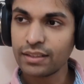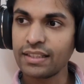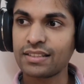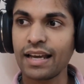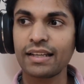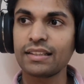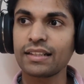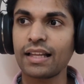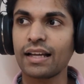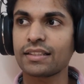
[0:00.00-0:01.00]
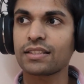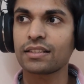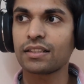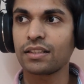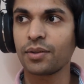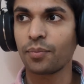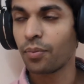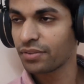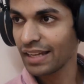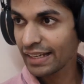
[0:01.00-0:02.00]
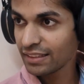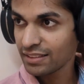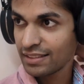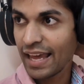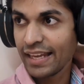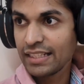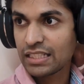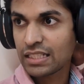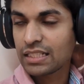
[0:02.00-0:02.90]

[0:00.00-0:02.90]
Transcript: The second thing that, the second stage